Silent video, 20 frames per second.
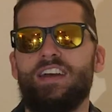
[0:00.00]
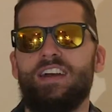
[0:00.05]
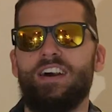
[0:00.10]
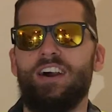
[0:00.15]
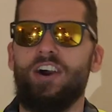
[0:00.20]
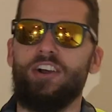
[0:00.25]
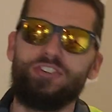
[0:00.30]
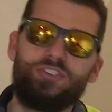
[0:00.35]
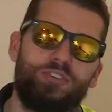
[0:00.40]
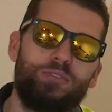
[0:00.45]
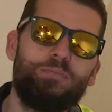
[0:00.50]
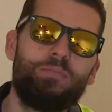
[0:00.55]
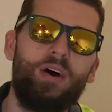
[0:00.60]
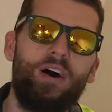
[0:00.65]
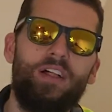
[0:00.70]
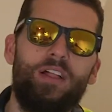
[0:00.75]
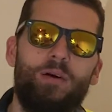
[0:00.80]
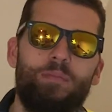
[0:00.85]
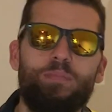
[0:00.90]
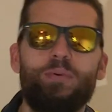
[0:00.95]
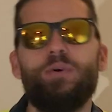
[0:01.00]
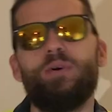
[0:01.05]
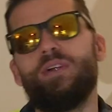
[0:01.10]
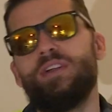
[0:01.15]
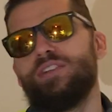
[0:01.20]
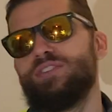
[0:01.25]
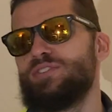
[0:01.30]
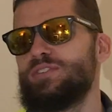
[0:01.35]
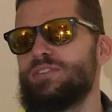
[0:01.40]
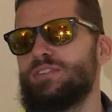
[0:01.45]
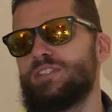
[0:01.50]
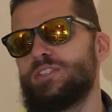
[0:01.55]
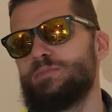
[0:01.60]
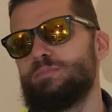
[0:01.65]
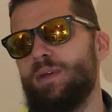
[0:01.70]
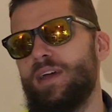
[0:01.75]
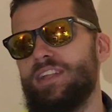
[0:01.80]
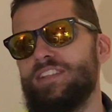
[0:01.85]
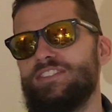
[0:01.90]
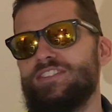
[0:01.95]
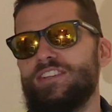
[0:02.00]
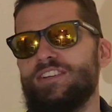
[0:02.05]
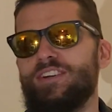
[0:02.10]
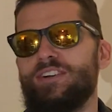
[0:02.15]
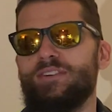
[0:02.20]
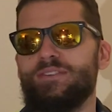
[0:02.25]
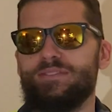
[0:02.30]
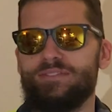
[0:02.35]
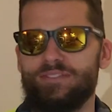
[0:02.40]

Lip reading: I shouldn't buy that board, it's too expensive.